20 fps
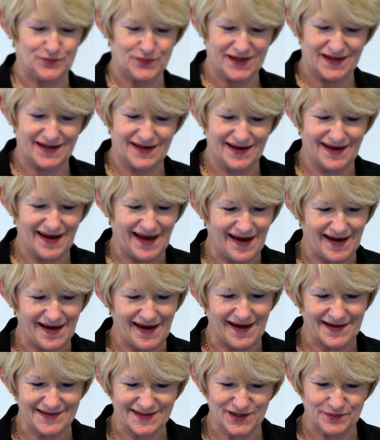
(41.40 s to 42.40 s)
be
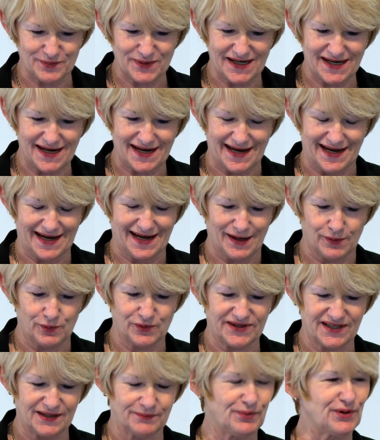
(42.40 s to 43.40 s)
asked to be here
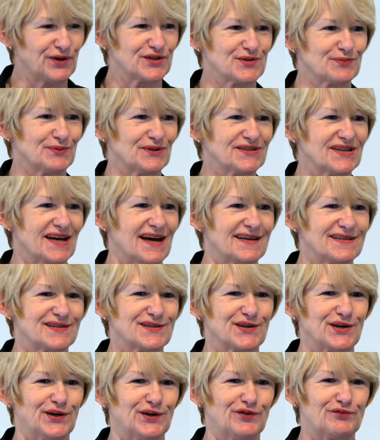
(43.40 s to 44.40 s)
with the impossible
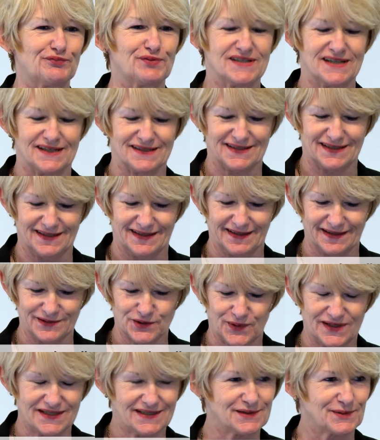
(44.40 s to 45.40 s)
task of predicting
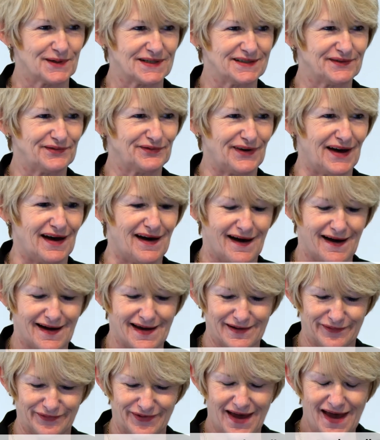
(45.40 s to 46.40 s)

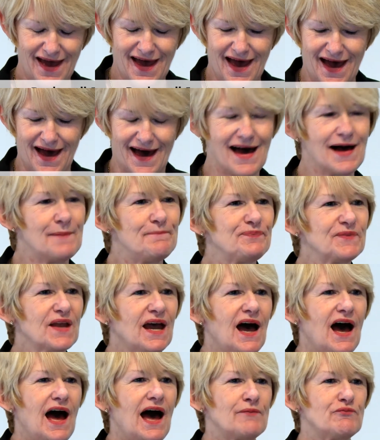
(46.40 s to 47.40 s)
2025.
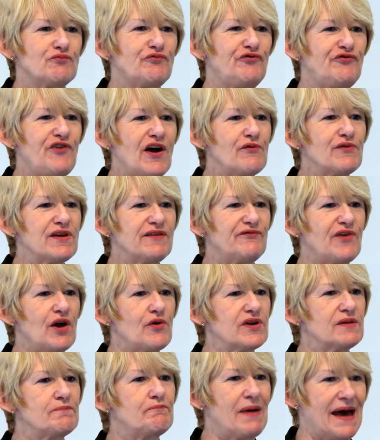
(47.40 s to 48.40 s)
I'm very,
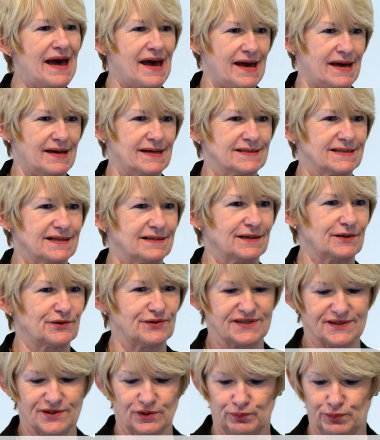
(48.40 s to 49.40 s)
very bad at
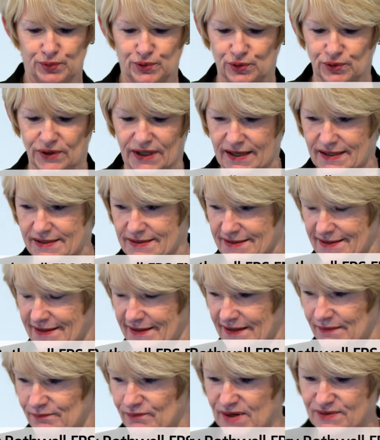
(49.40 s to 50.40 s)
crystal ball
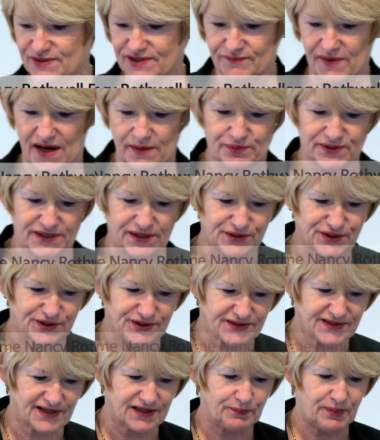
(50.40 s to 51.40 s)
gazing, and most of my
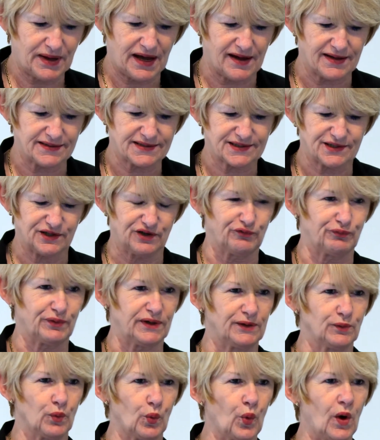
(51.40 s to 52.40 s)
predictions in the past have
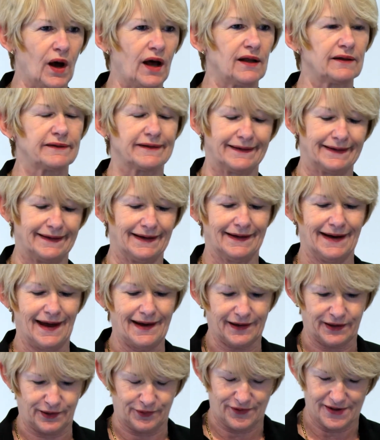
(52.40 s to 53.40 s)
been wildly
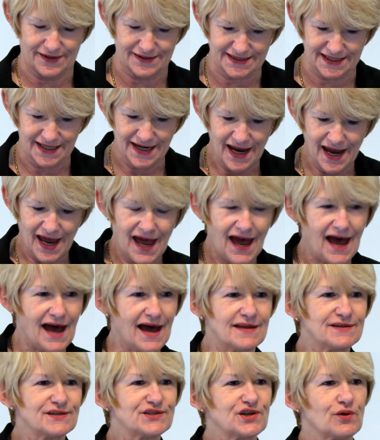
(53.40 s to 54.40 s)
inaccurate.
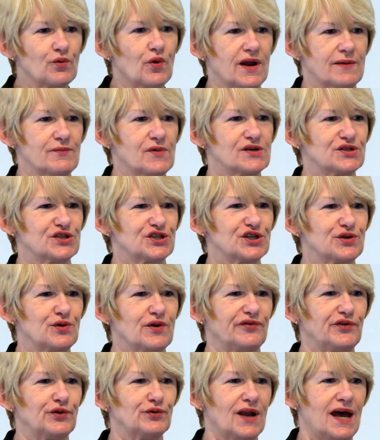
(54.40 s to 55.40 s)
And so what I'm going to do,
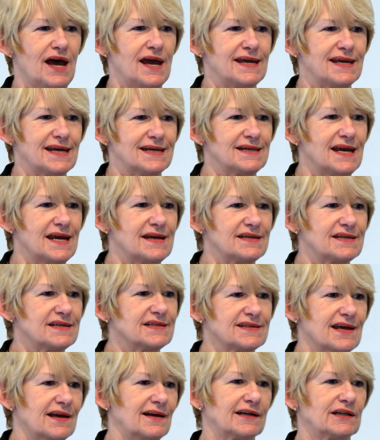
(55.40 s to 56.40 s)
if you like, is
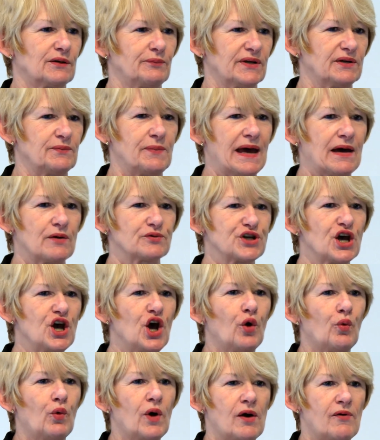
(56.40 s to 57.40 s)
say a little bit about
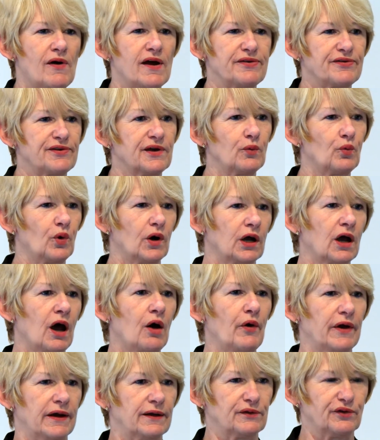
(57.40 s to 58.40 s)
where I think we're
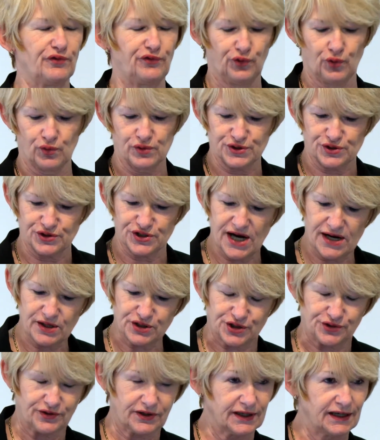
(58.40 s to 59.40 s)
going, the forward
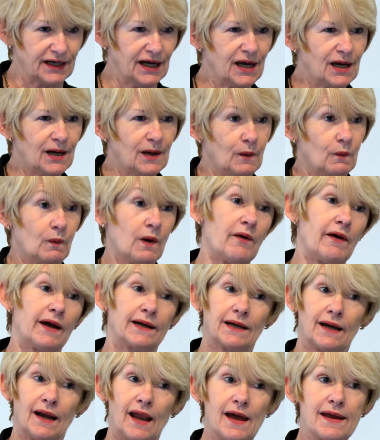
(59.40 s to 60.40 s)
trajectory, where
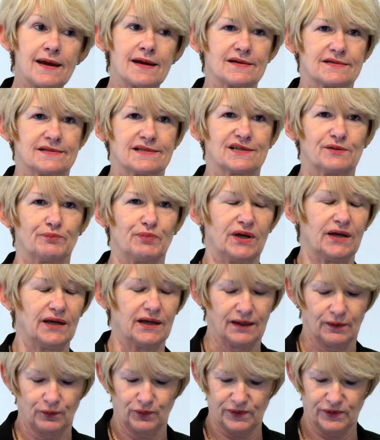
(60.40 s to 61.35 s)
I'd like us to be,